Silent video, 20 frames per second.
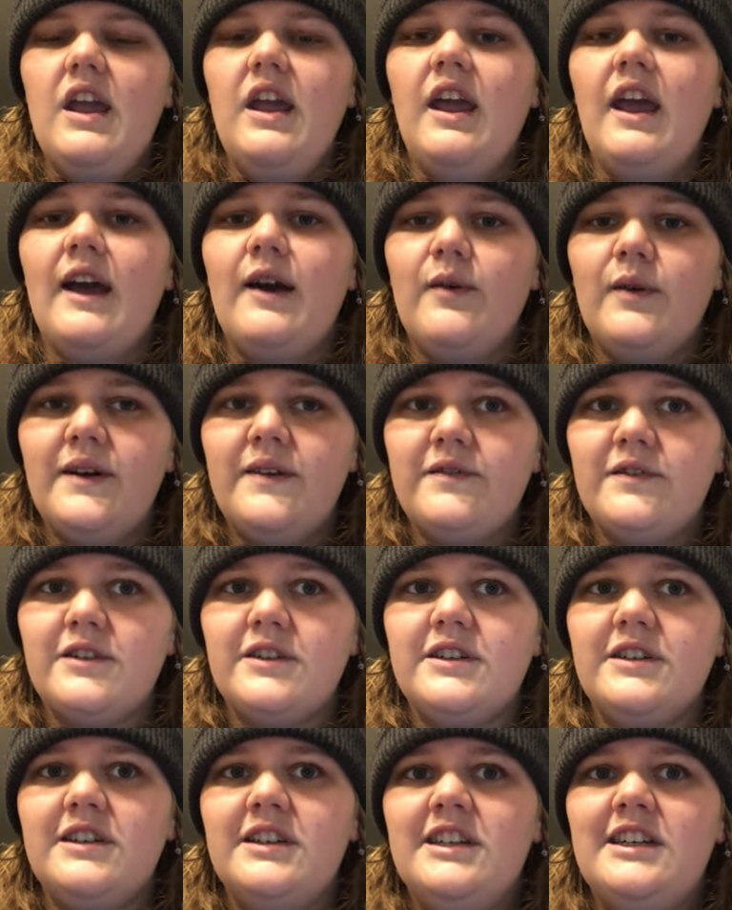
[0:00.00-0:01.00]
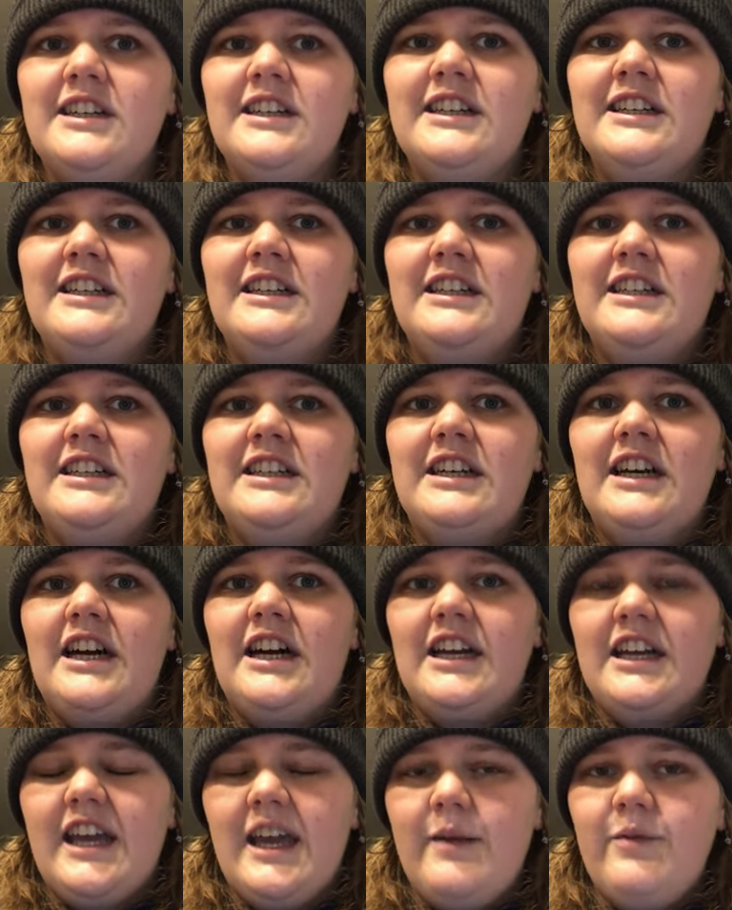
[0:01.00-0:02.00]
However,
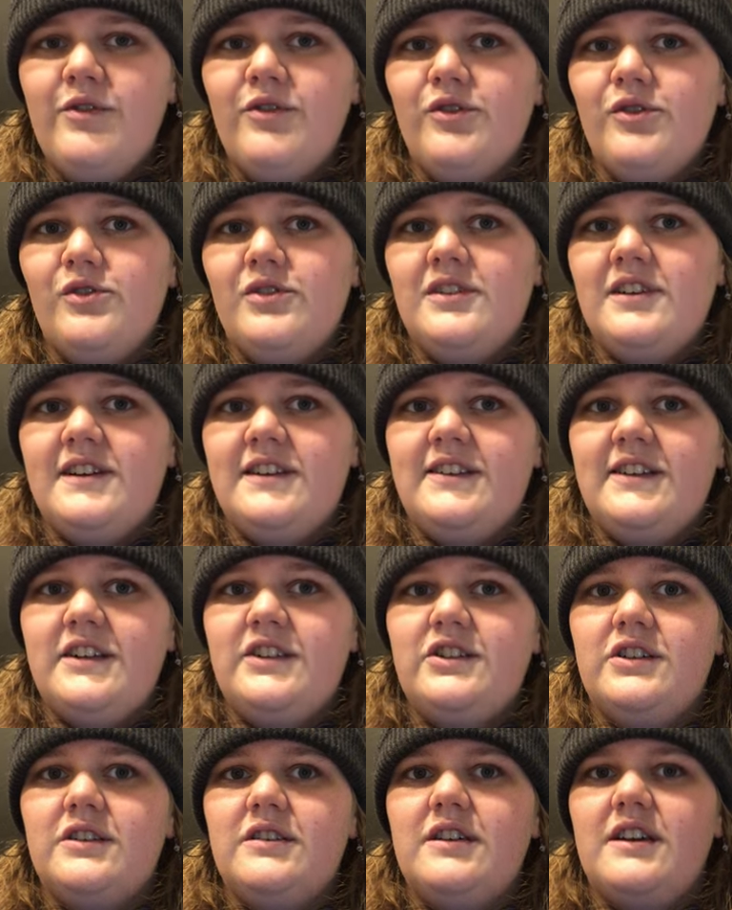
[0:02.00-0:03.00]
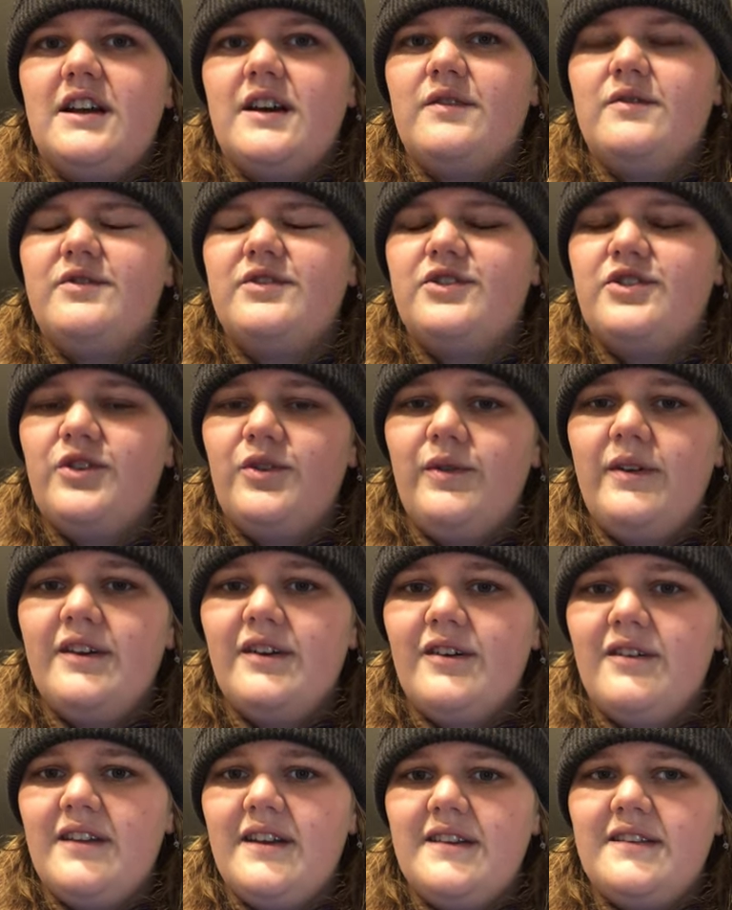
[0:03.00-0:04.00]
I came to the realization that I was doing
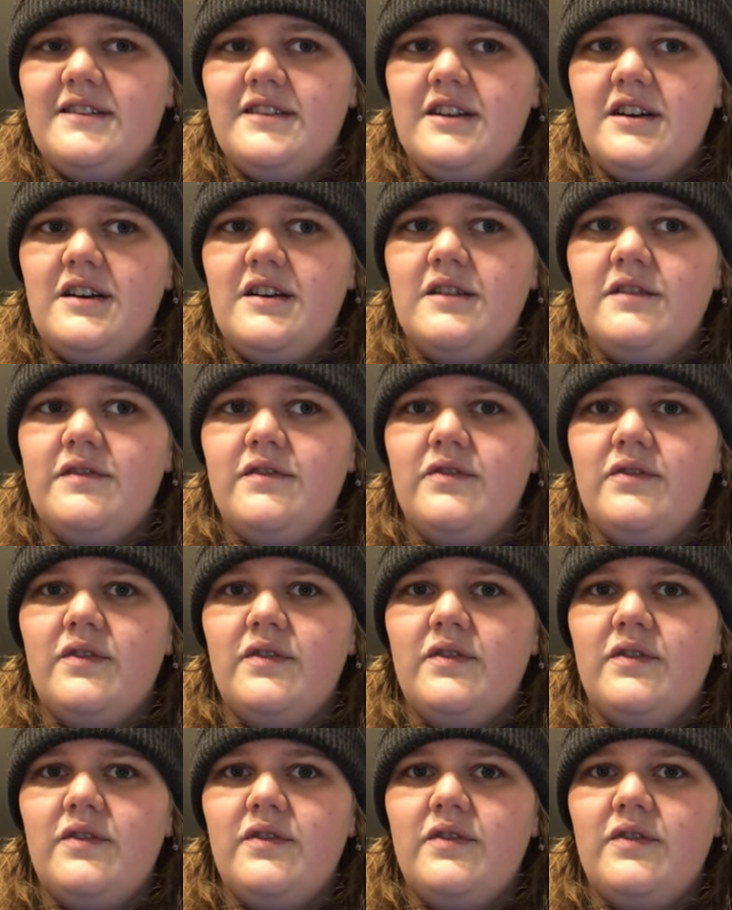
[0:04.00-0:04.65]
all that stuff